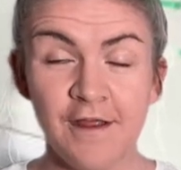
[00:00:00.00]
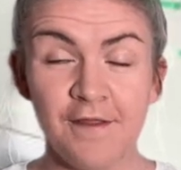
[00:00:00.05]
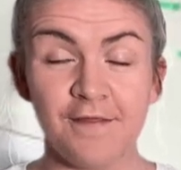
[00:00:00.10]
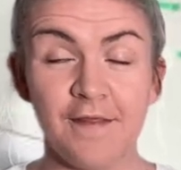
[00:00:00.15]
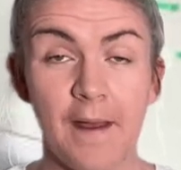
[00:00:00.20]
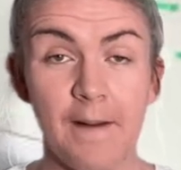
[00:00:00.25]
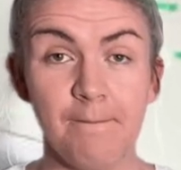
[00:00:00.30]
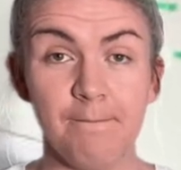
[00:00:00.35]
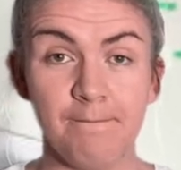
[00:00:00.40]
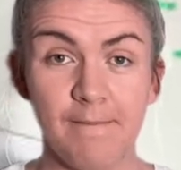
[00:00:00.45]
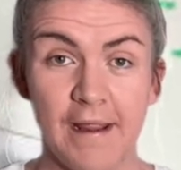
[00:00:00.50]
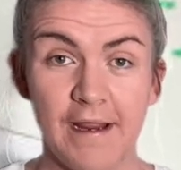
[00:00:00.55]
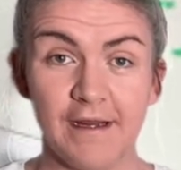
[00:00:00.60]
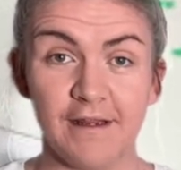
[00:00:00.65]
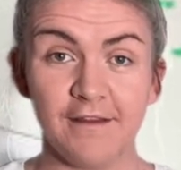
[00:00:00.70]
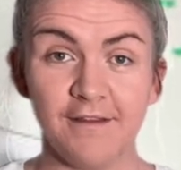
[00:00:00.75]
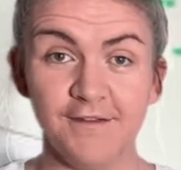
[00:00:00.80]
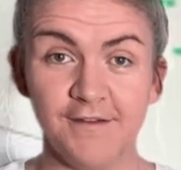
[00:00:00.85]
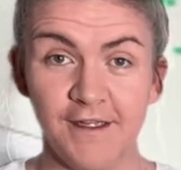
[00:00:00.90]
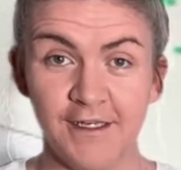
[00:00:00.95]
that
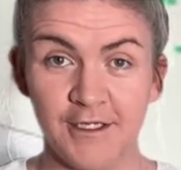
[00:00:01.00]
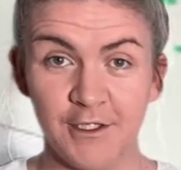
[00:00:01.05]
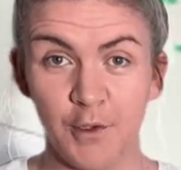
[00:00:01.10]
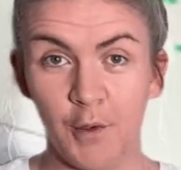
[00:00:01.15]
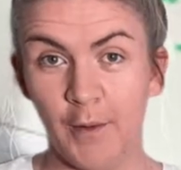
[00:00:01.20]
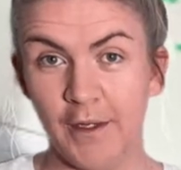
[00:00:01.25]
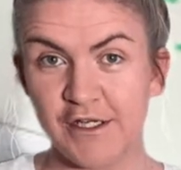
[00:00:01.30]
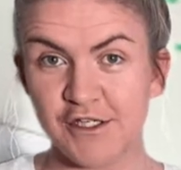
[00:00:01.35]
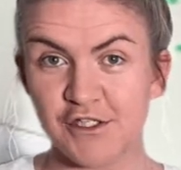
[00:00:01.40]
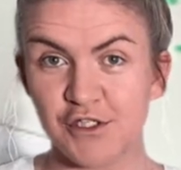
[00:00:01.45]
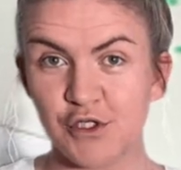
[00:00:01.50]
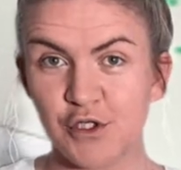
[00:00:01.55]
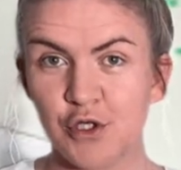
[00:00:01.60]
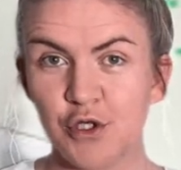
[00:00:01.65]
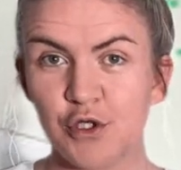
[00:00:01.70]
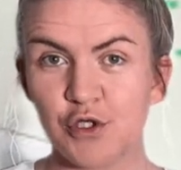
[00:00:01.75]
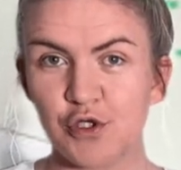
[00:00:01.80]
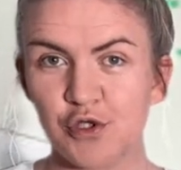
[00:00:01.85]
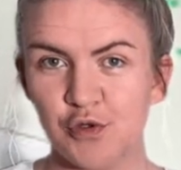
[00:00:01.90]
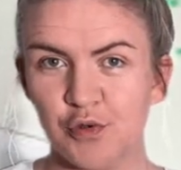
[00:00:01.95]
make that equation
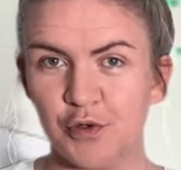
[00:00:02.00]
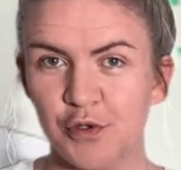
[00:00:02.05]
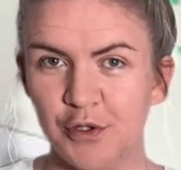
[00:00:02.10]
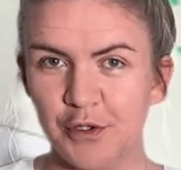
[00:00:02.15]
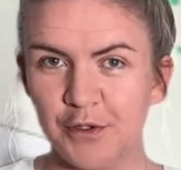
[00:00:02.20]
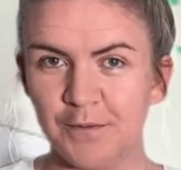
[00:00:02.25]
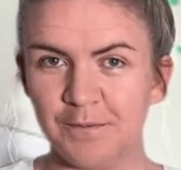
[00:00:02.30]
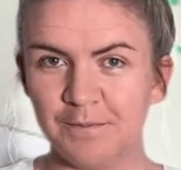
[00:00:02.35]
true.